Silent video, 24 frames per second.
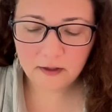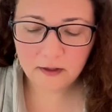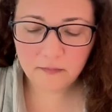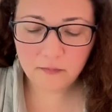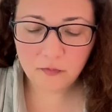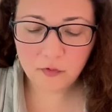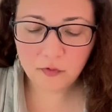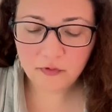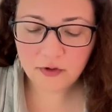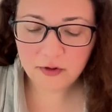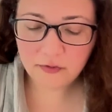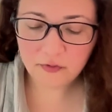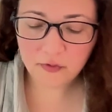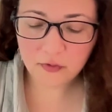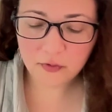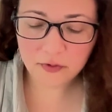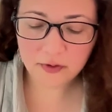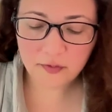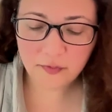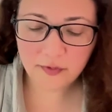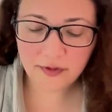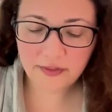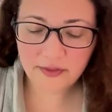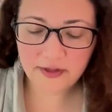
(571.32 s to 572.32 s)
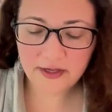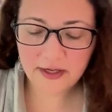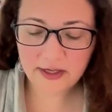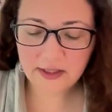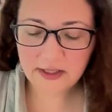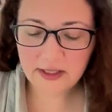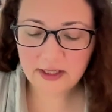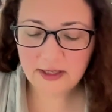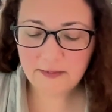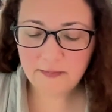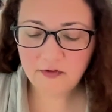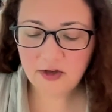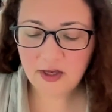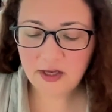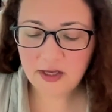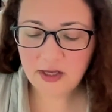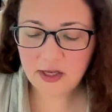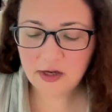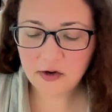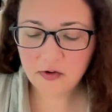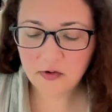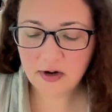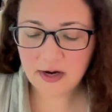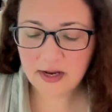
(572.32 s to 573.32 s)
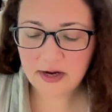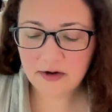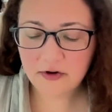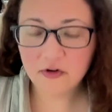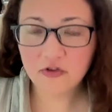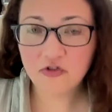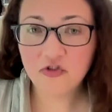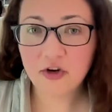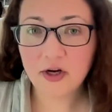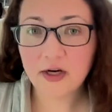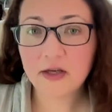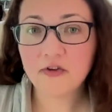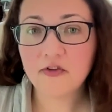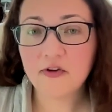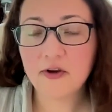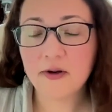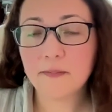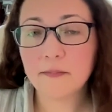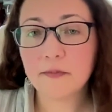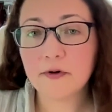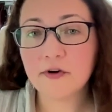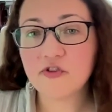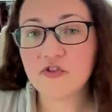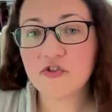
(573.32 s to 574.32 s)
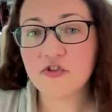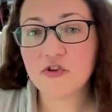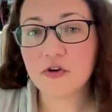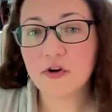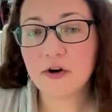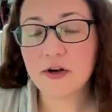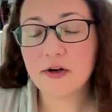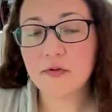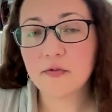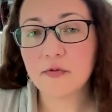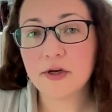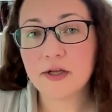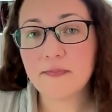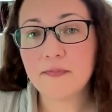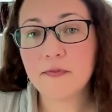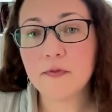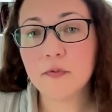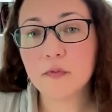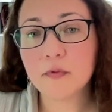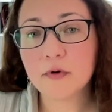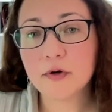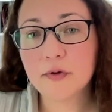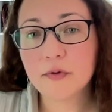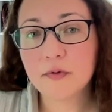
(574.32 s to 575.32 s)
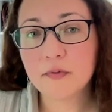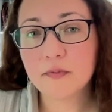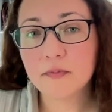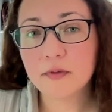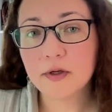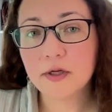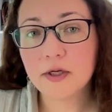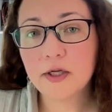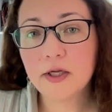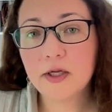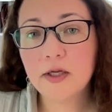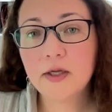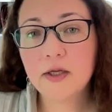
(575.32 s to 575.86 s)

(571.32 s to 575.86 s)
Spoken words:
Moving forward with that, keep taking your energetic temperature and read the room.